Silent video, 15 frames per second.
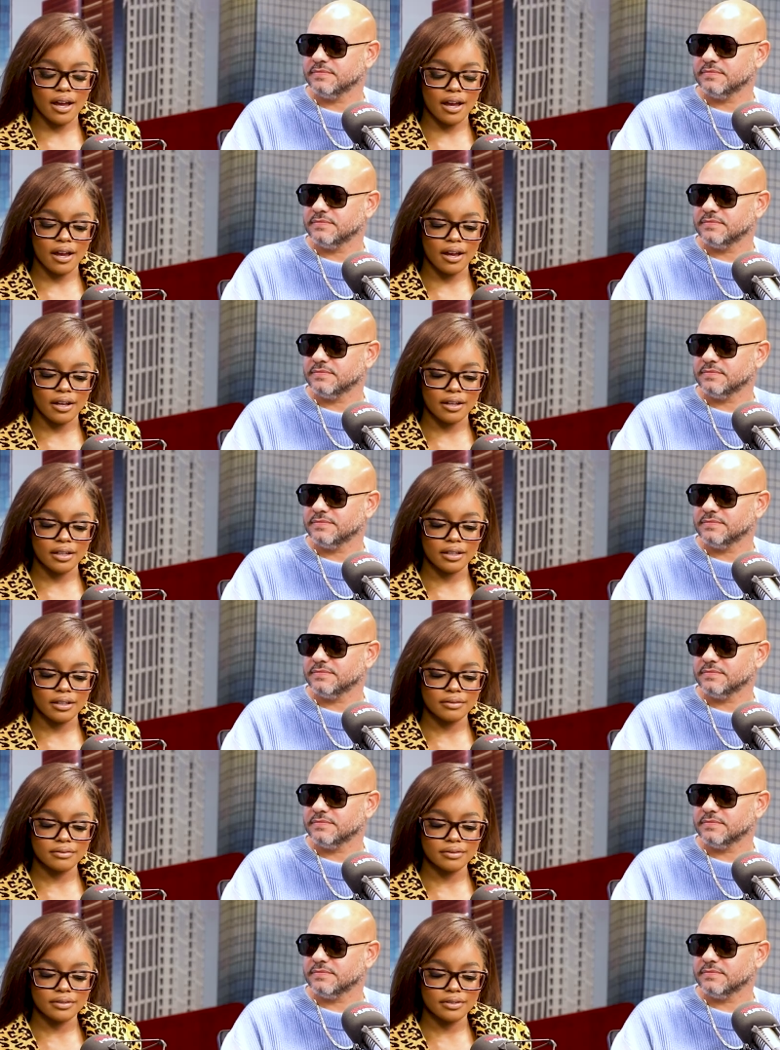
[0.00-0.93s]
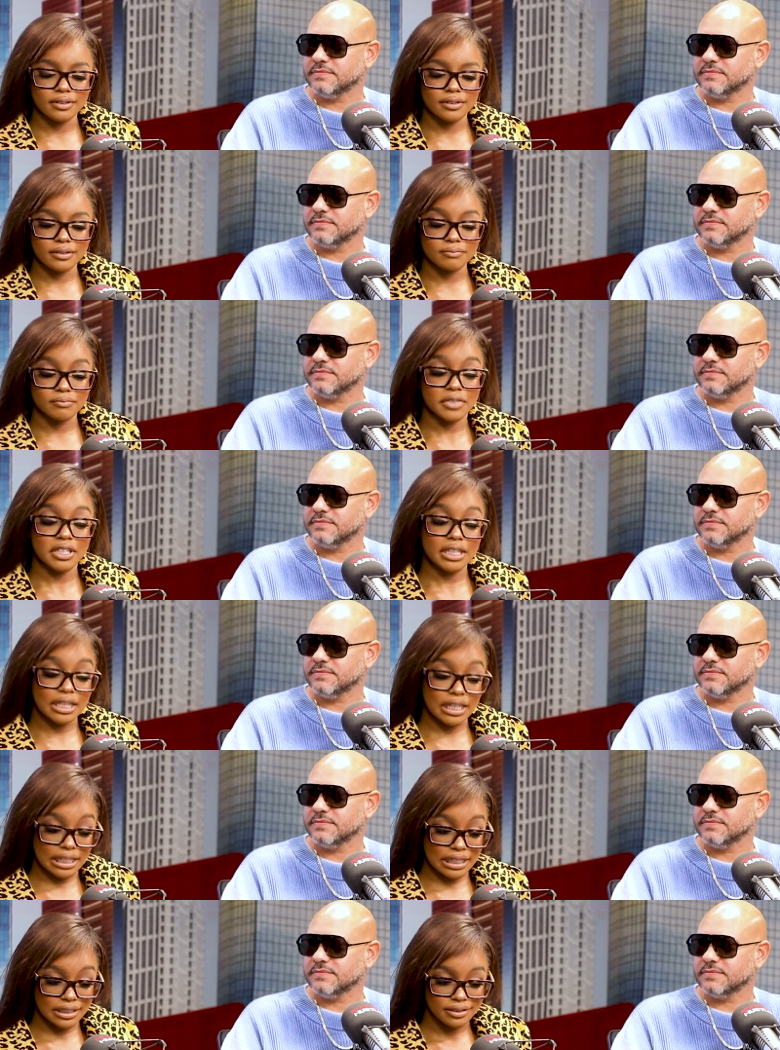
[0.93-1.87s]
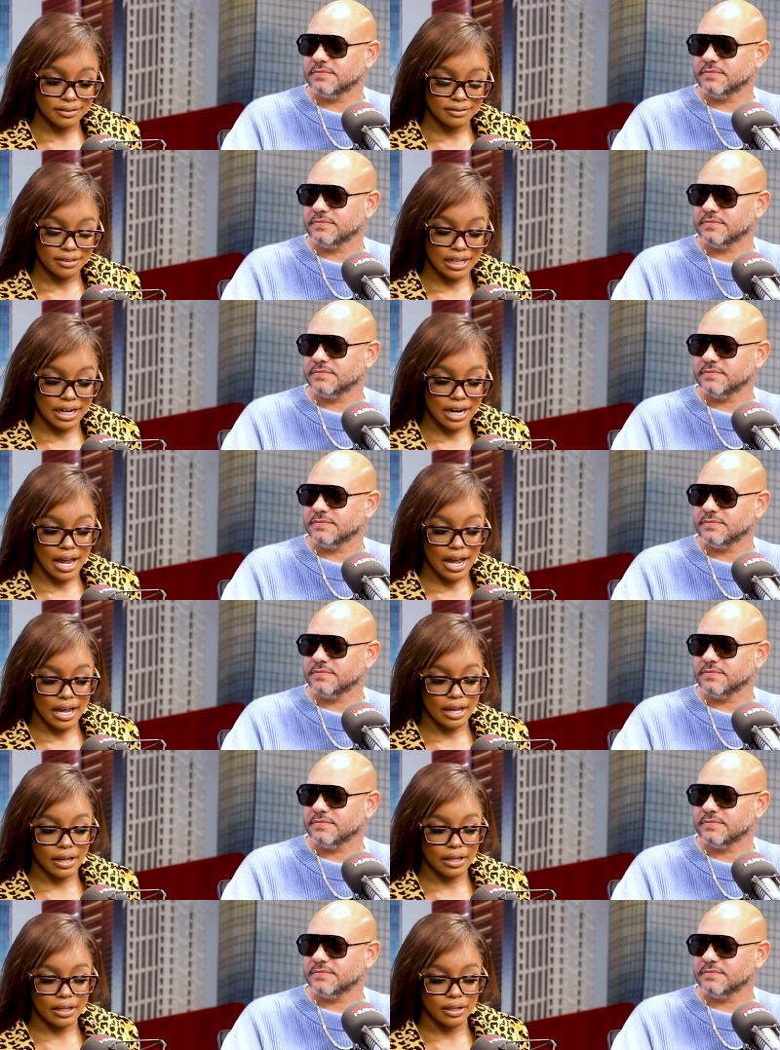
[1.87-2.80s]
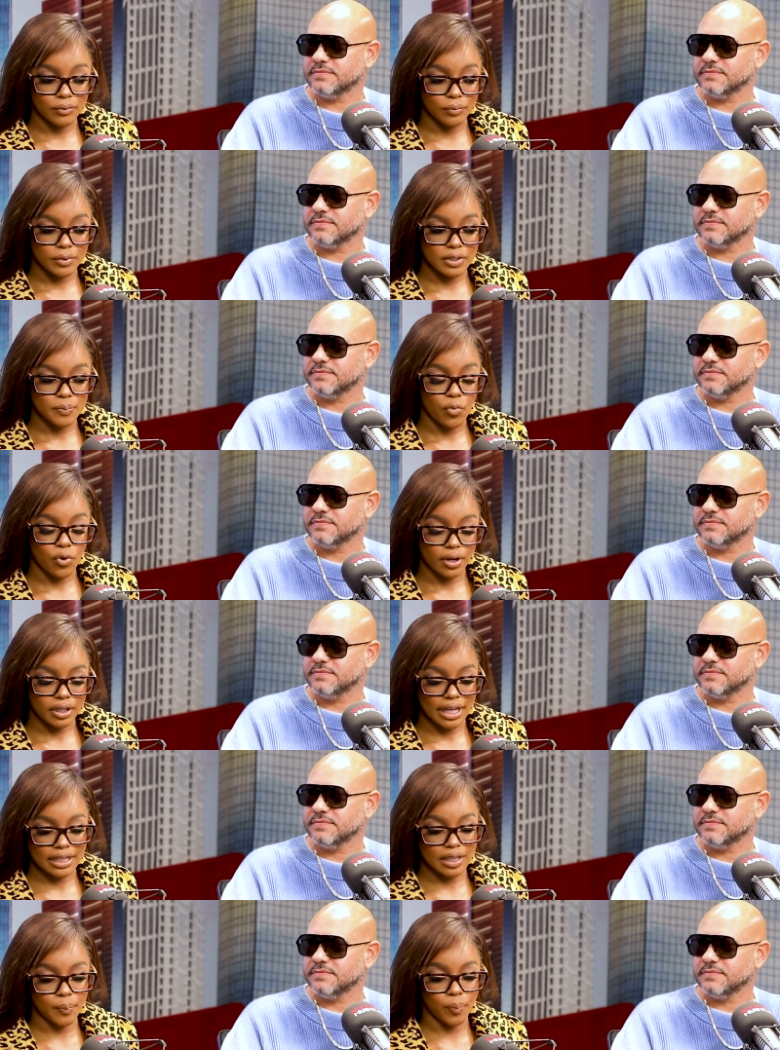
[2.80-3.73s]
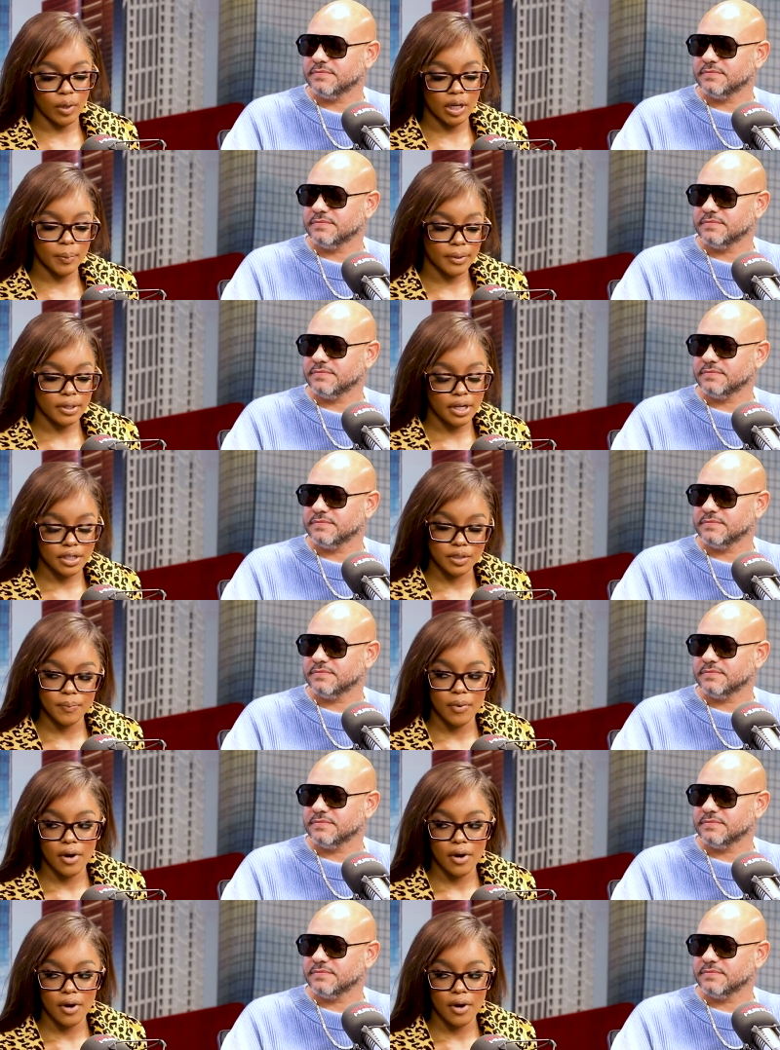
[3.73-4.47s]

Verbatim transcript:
Speaker 1: uh, good thing that I was more in like the pre-production